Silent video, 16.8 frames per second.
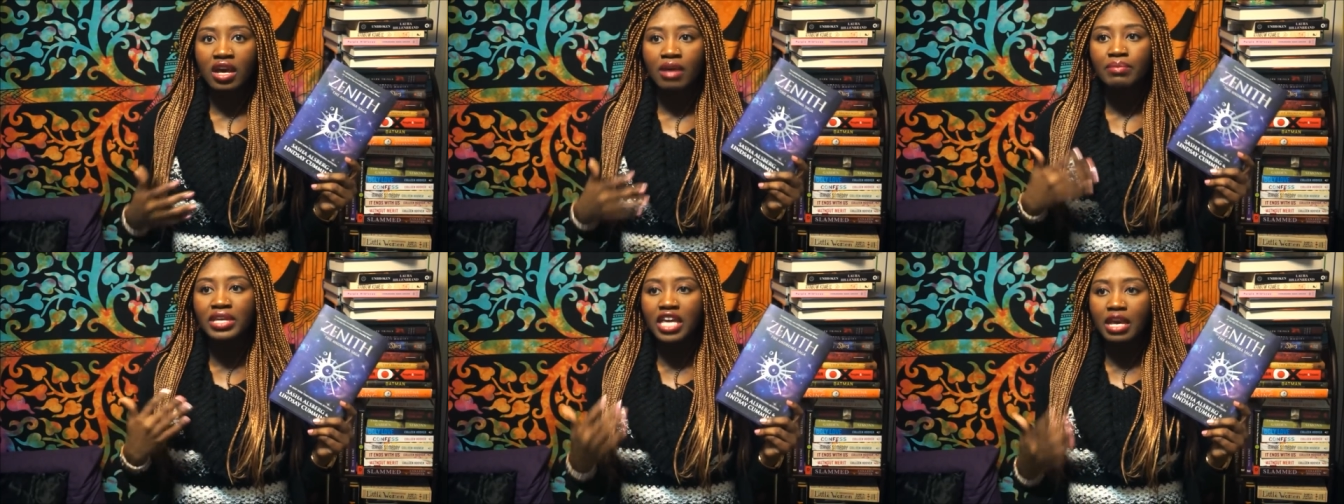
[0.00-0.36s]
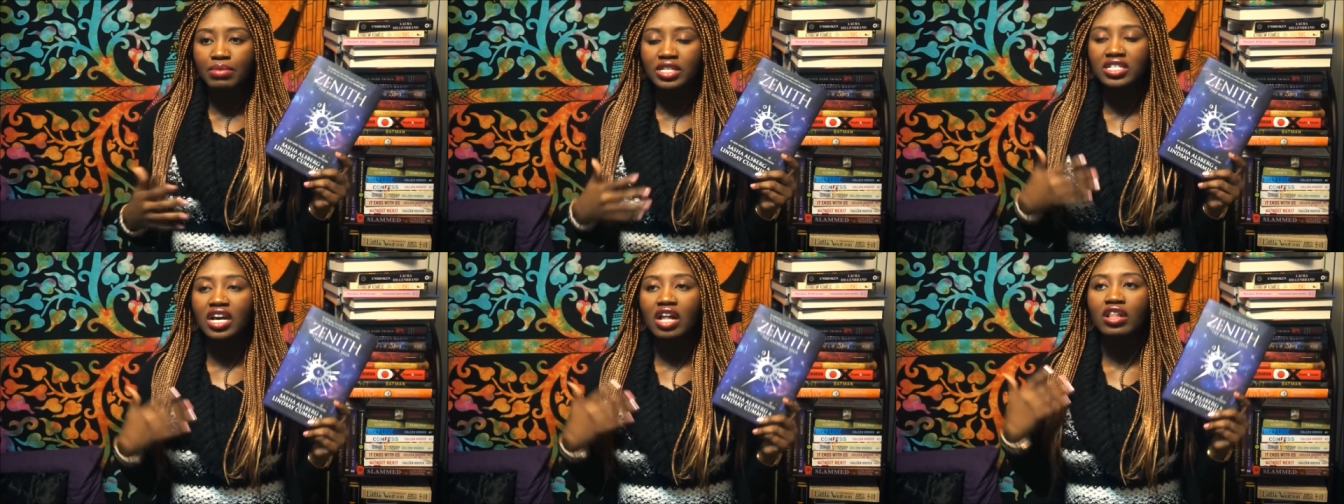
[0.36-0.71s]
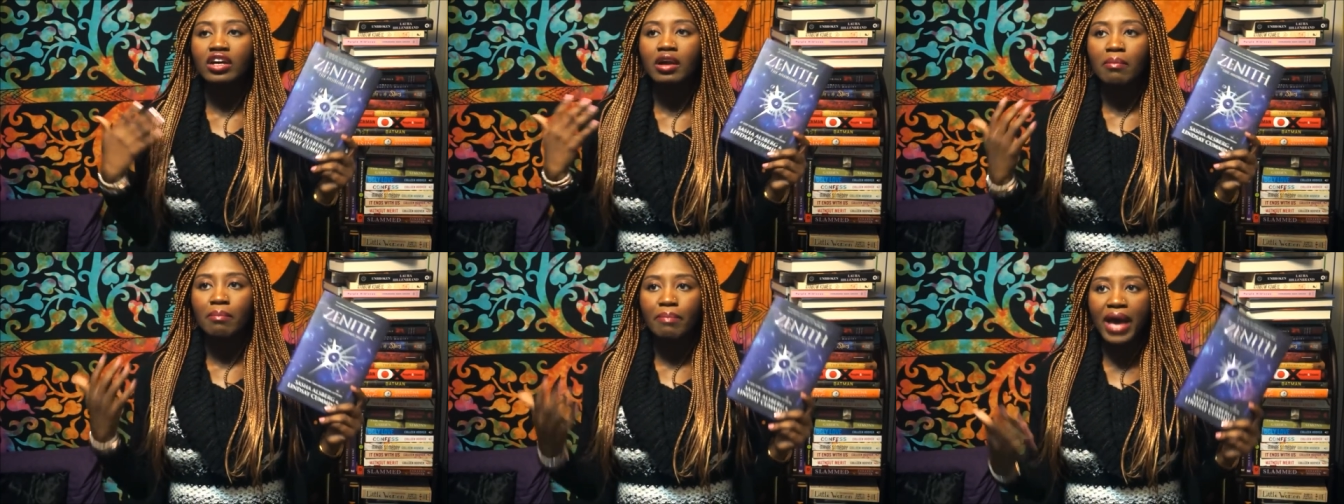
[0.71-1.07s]
being able to tell a
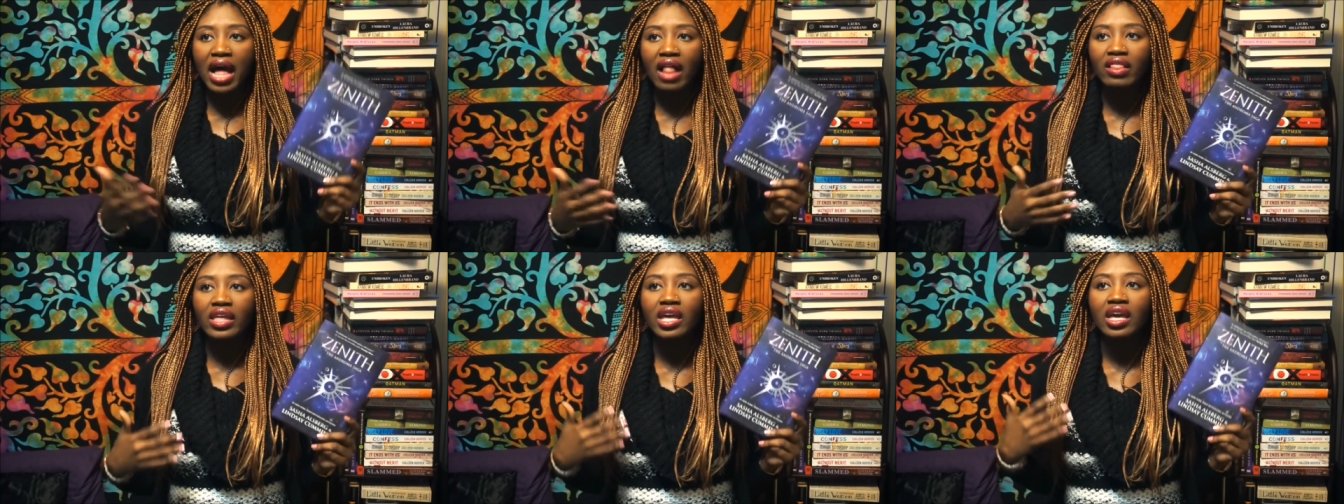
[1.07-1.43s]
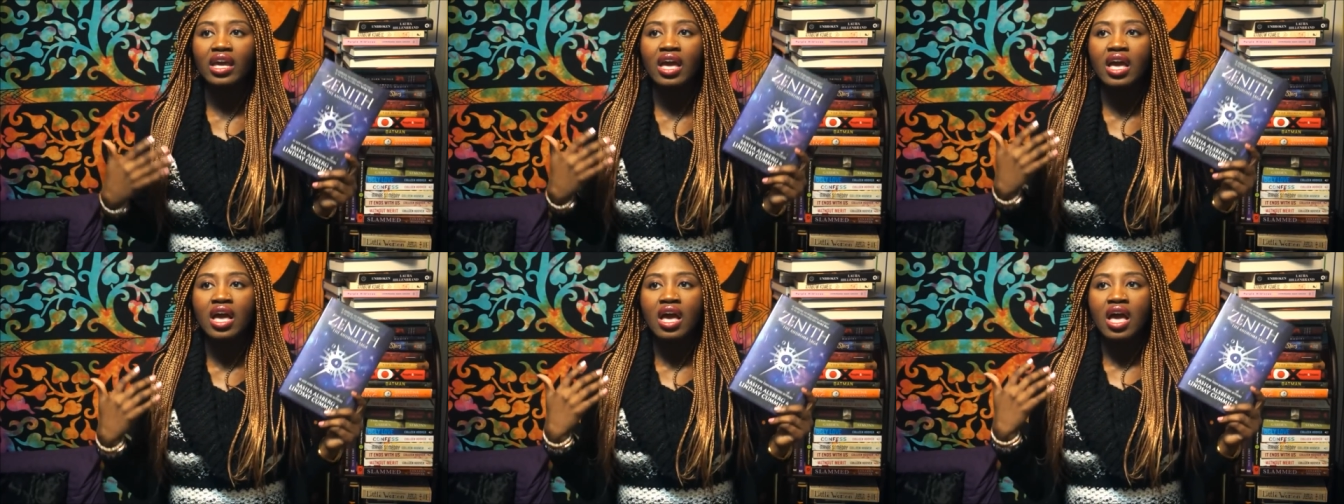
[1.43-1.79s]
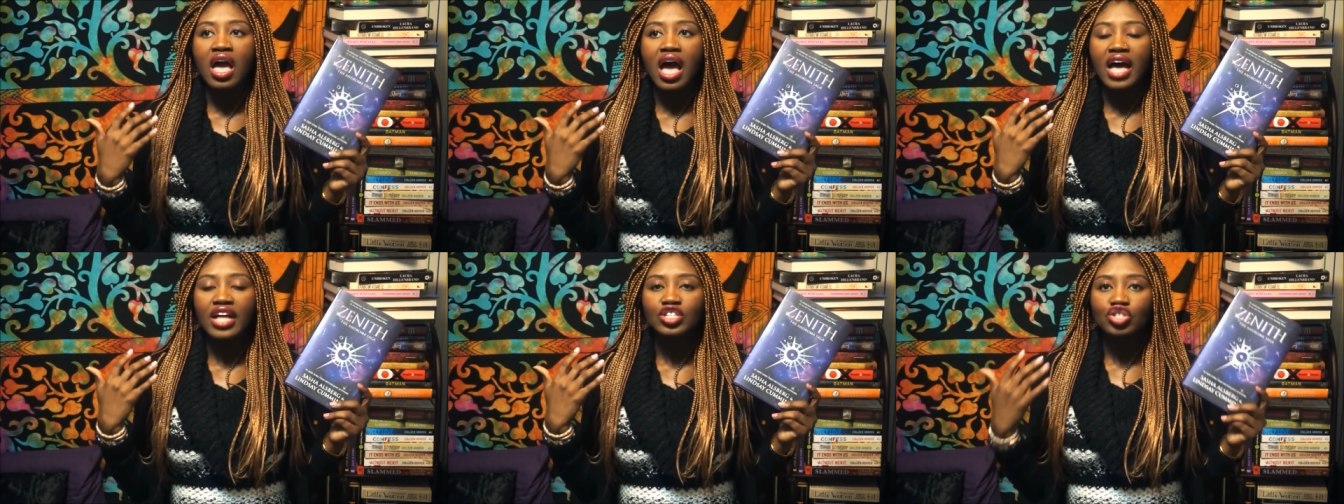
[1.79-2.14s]
compelling
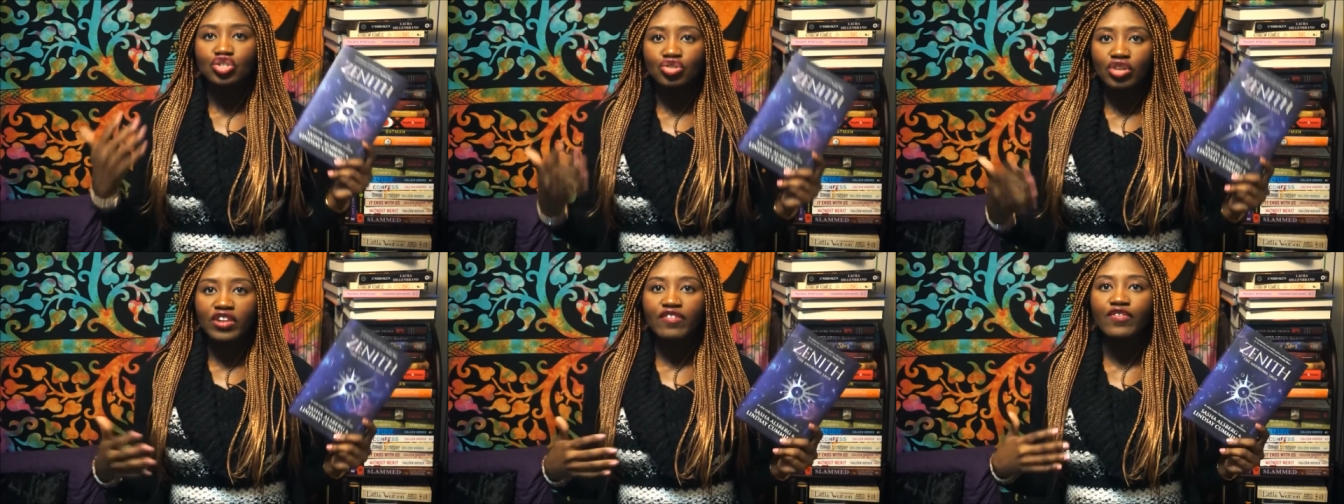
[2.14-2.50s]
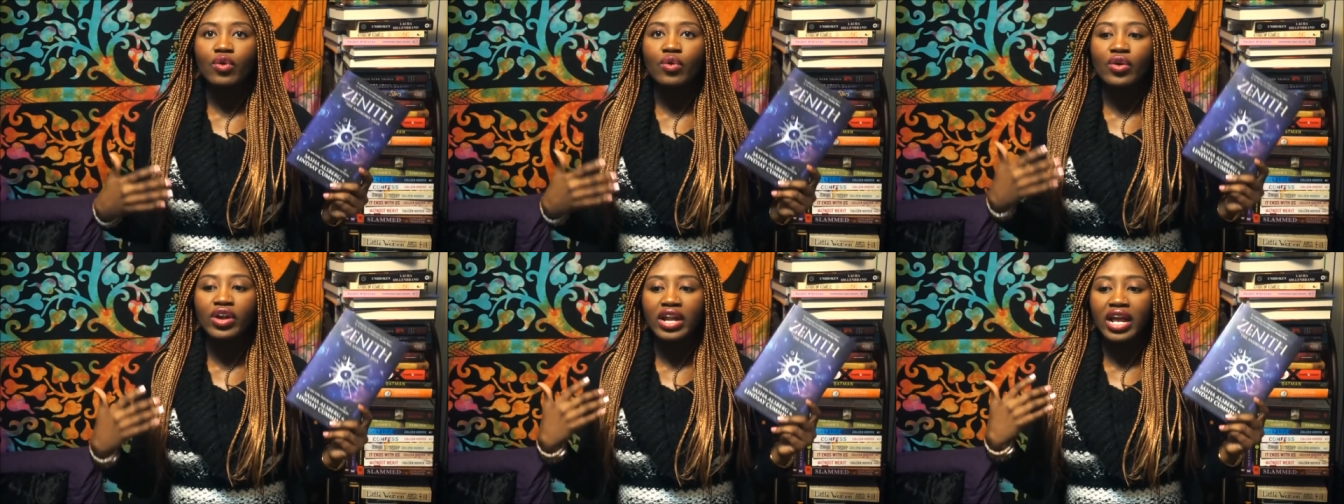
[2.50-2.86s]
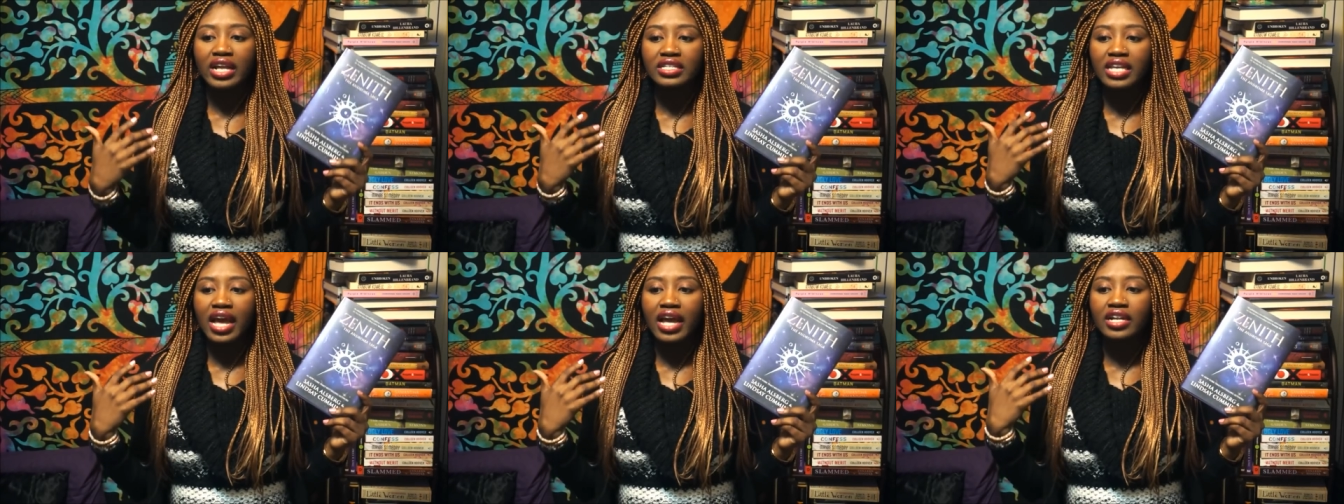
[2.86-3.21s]
and straightforward
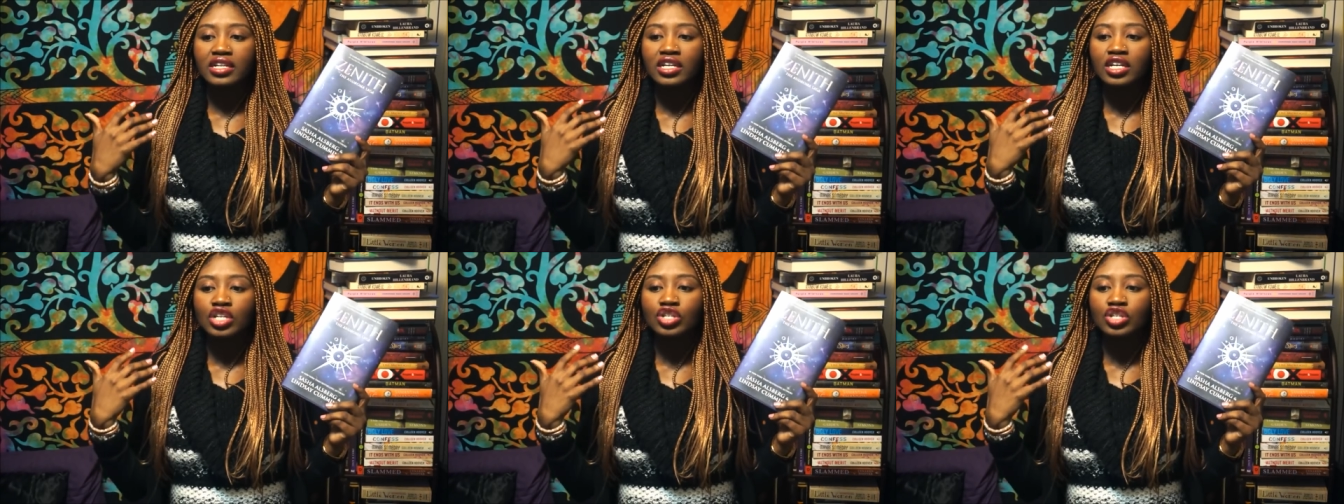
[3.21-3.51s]
and yet